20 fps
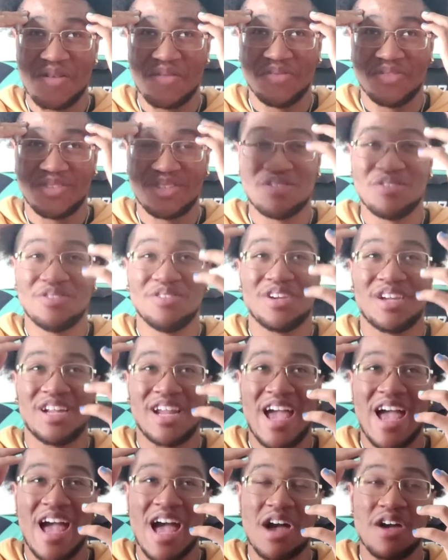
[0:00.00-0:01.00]
soon they're going to
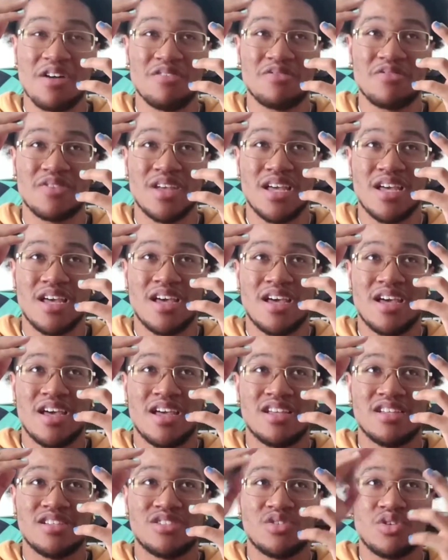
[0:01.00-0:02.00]
have
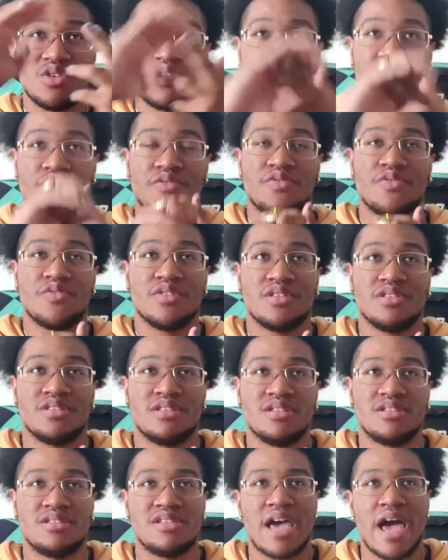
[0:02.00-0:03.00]
sort of
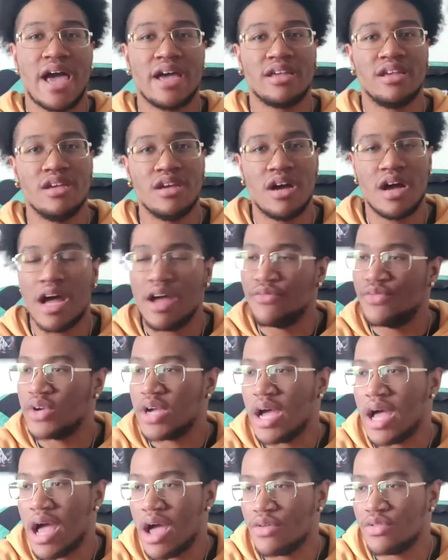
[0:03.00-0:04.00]
this tachyon. I
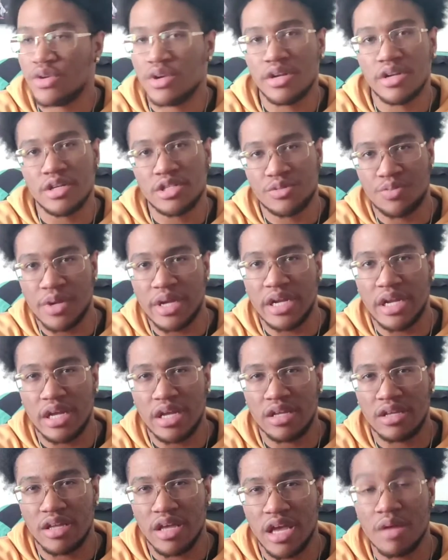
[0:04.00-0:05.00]
forgot how they're going to explain it
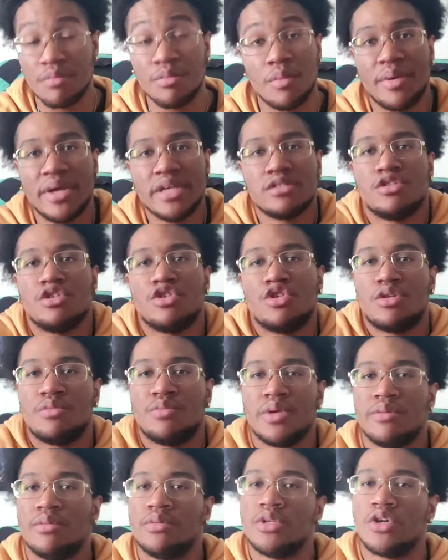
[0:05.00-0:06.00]
in-game, but basically you're going to
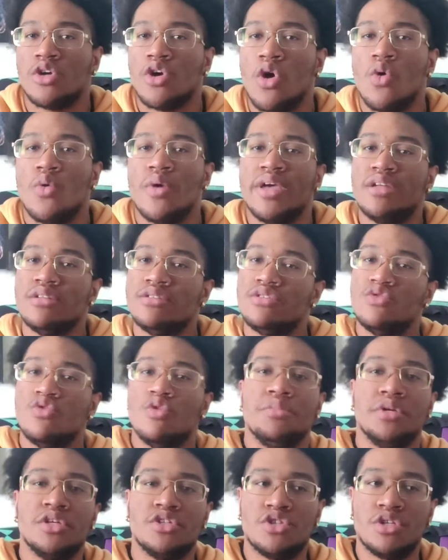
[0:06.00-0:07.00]
be able to go into a
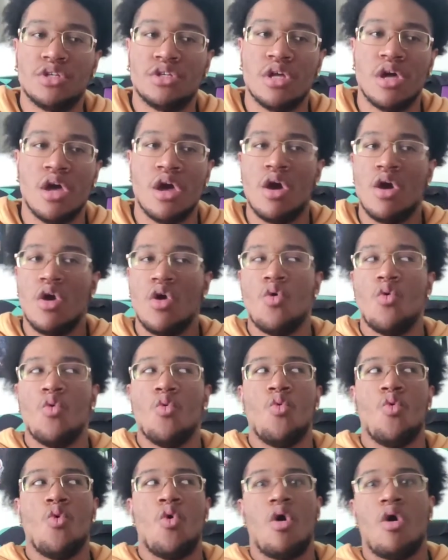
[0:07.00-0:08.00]
mission
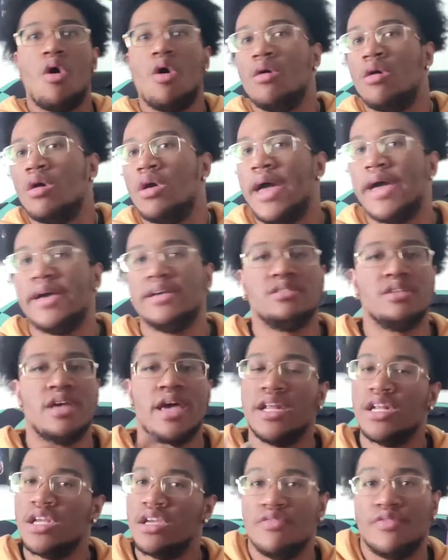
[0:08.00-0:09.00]
as
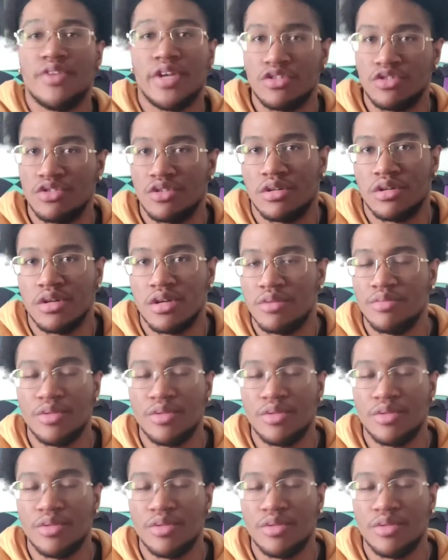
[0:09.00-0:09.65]
any Avenger.